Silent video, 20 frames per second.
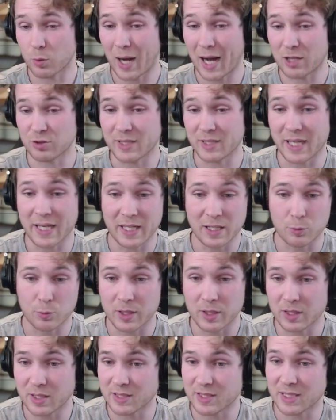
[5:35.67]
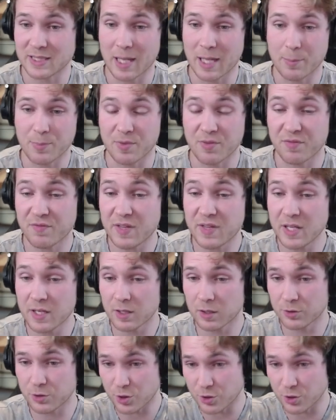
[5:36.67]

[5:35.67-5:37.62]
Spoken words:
actually getting realistic depth of field.